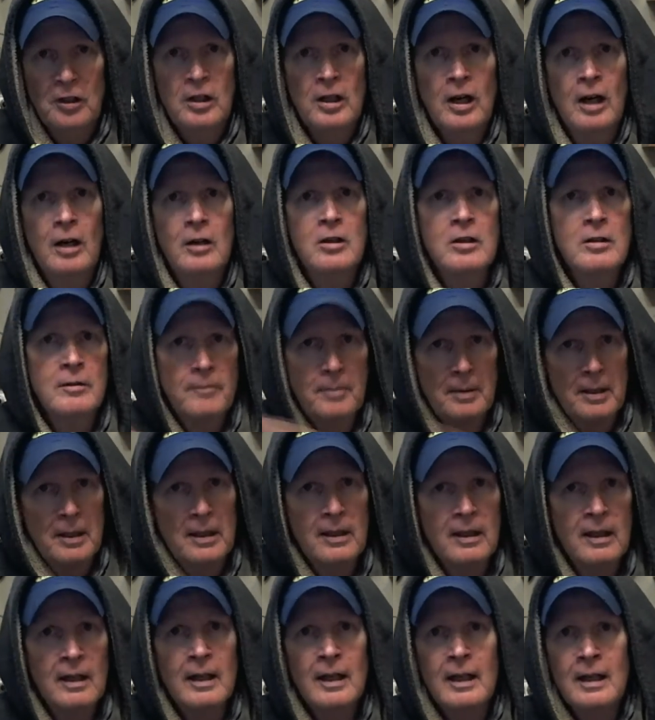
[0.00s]

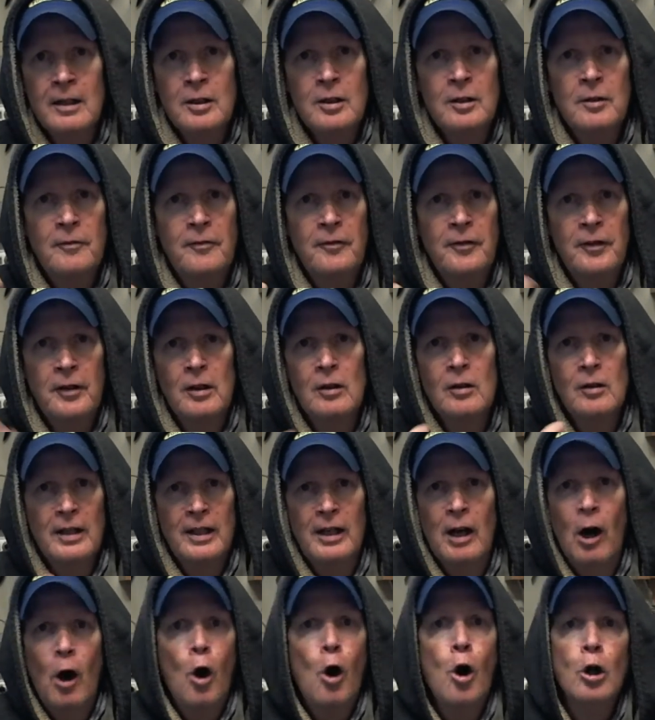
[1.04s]
You'd feel
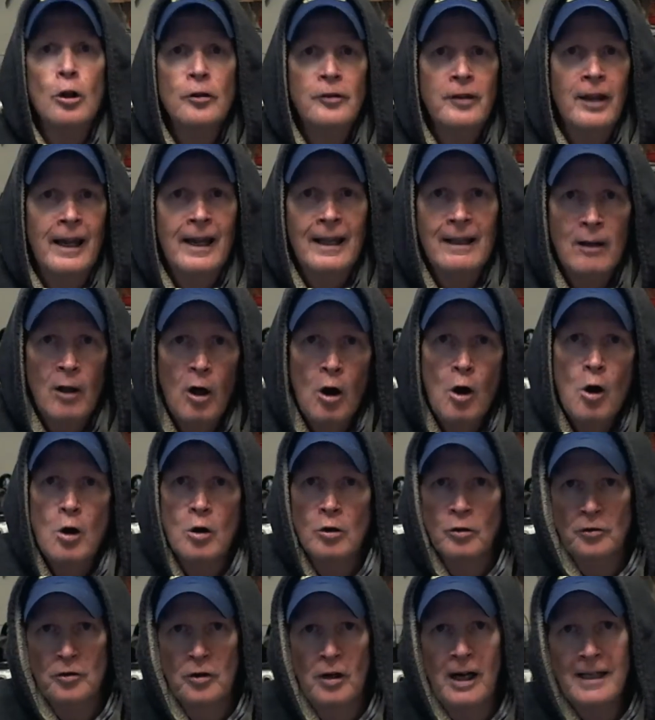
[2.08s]
it all day
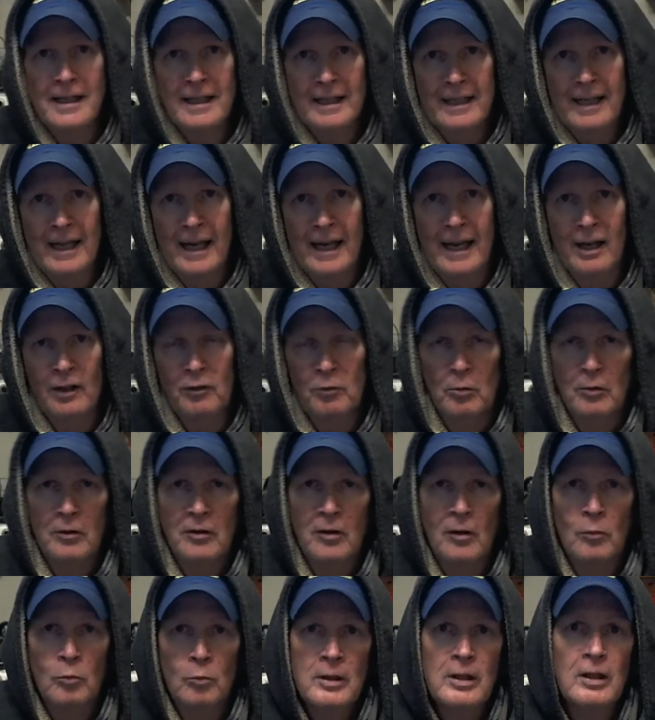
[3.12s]
long trying to cast with
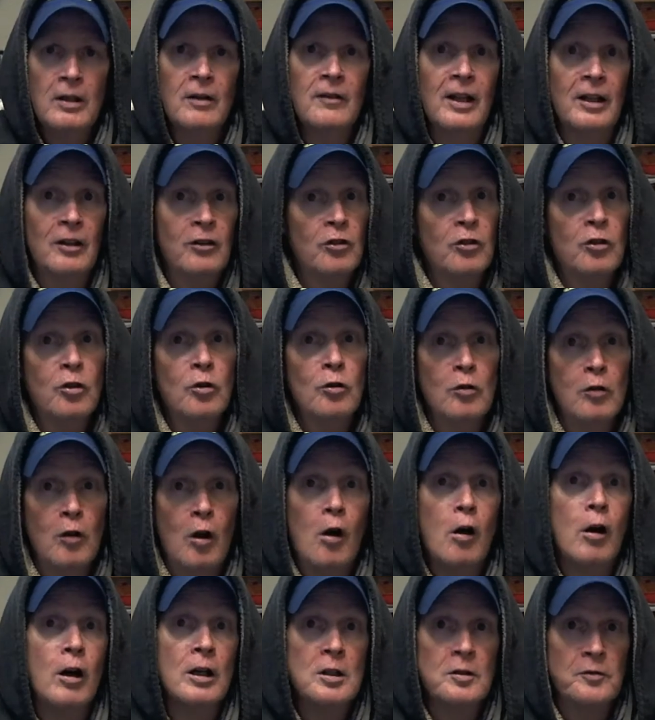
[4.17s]
a reel that's too
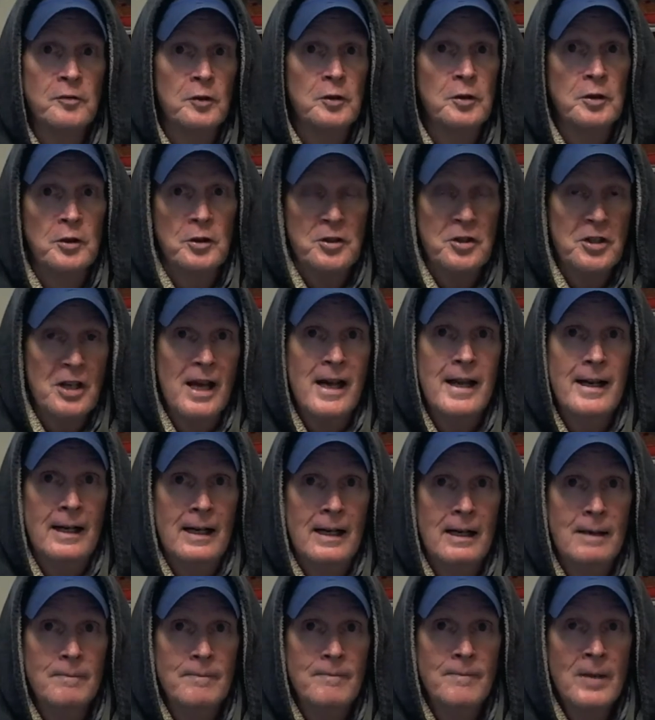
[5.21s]
large for your
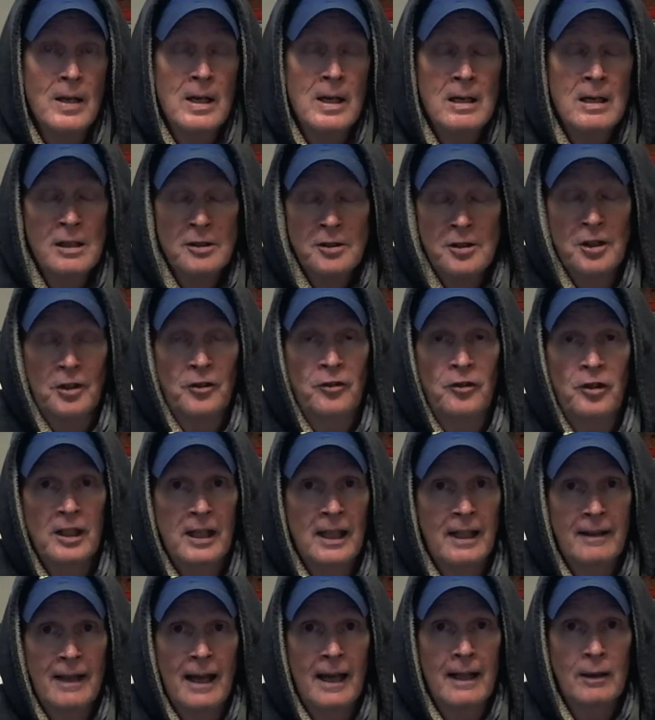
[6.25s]
setup just to
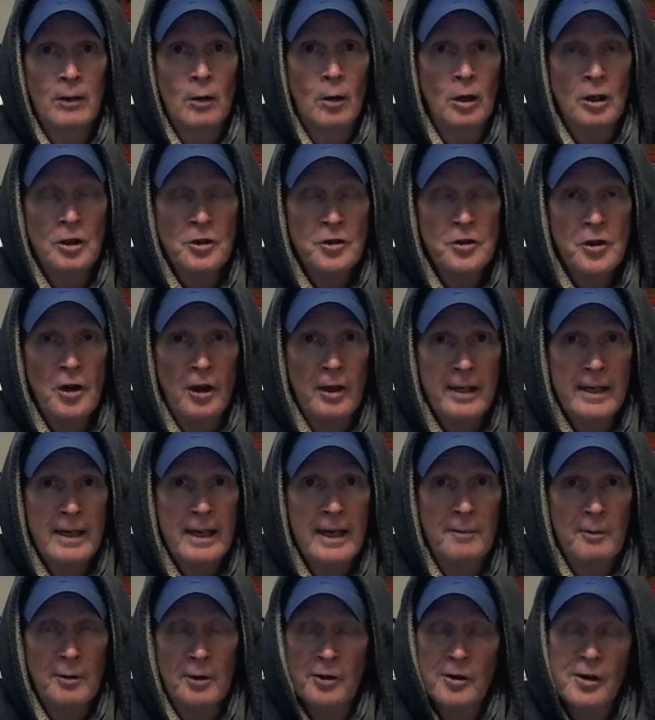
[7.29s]
get that large
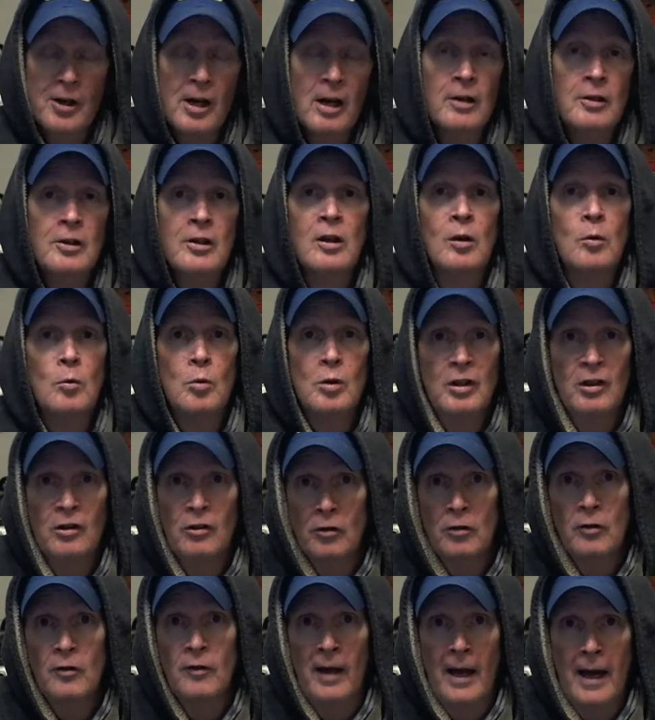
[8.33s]
diameter. Now you don't want to
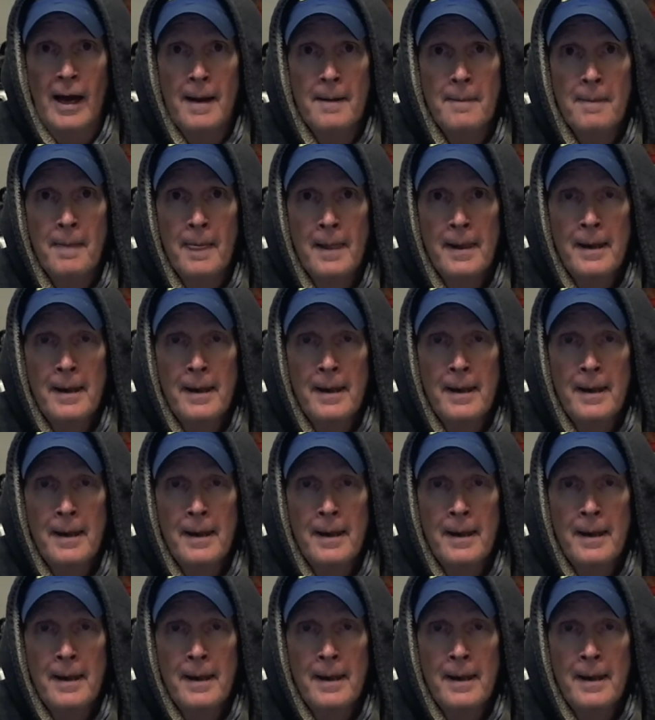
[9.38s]
do that.